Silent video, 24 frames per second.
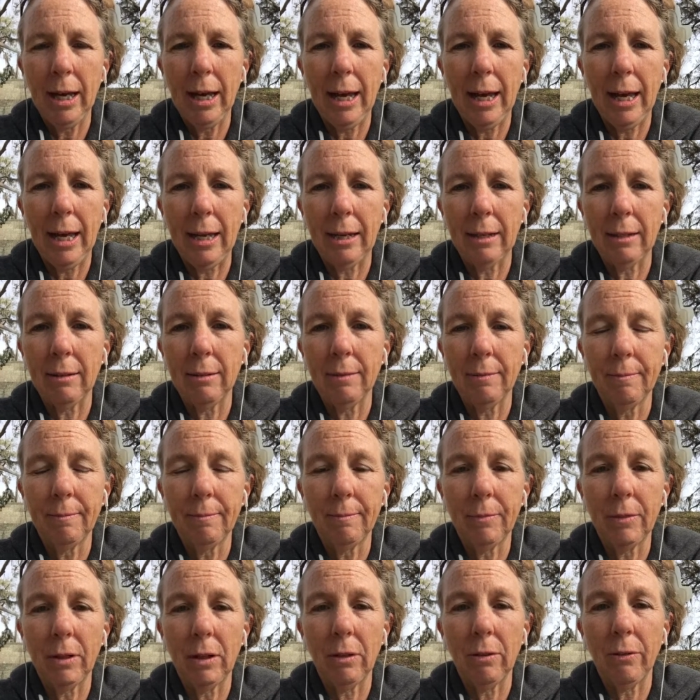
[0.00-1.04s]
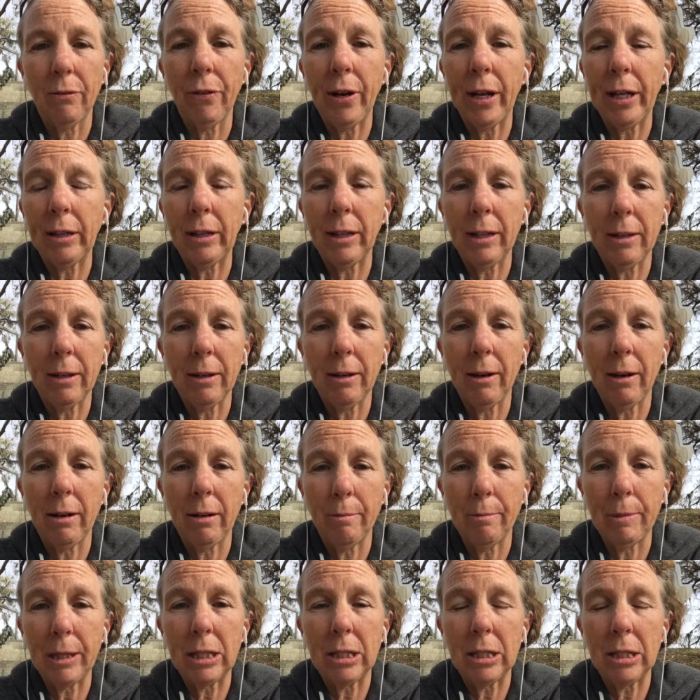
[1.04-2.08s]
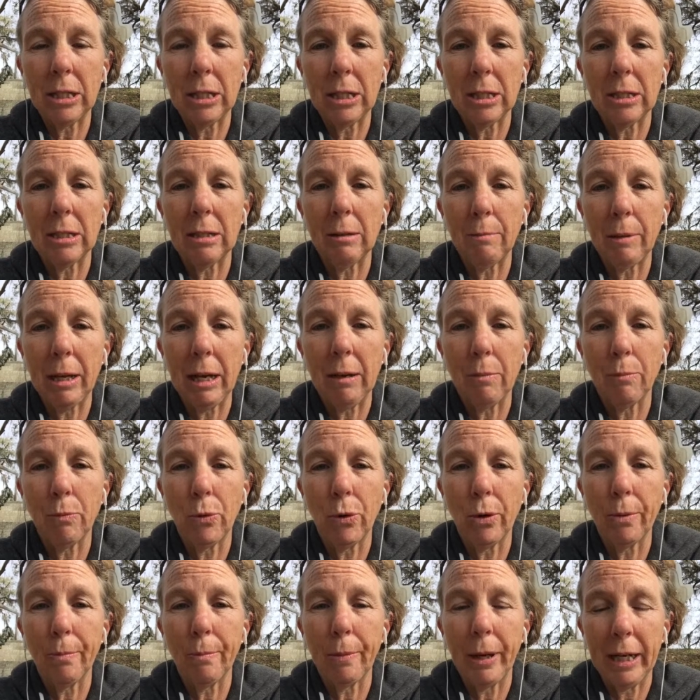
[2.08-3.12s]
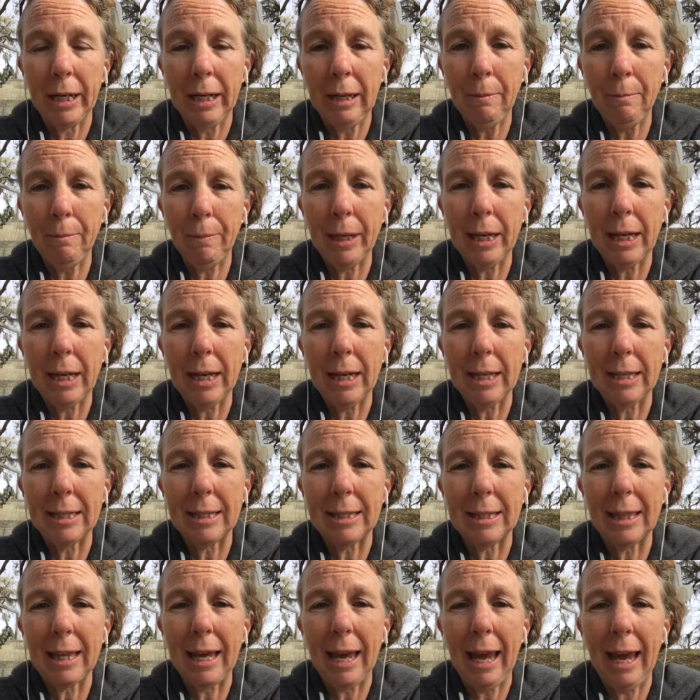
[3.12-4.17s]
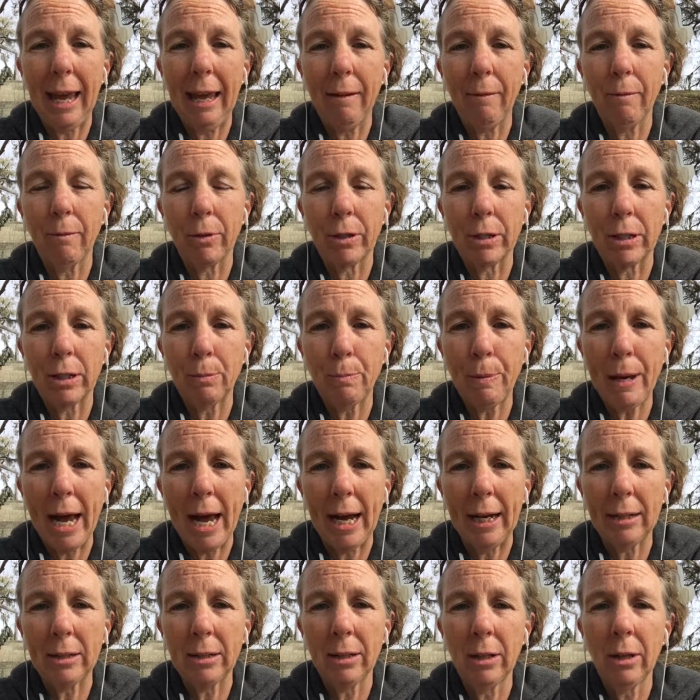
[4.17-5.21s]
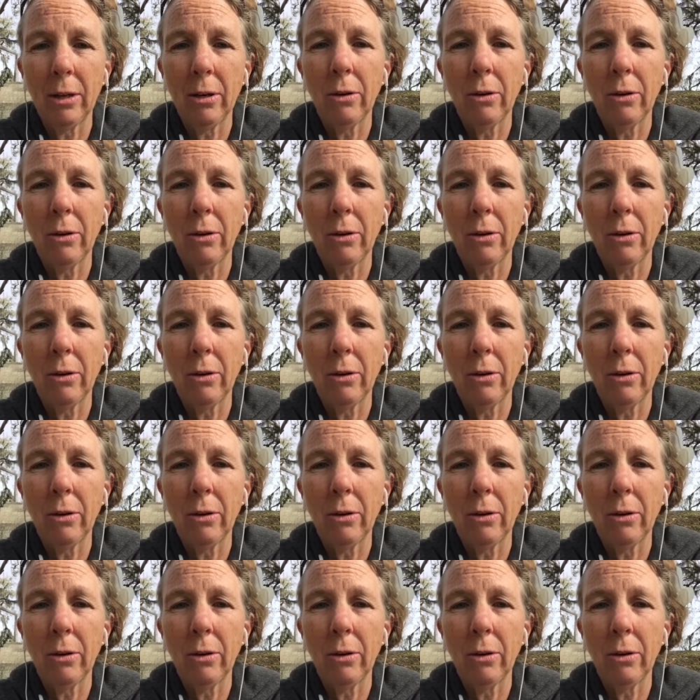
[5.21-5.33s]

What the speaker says: and frankly, they're on a mission just to make more money because they respect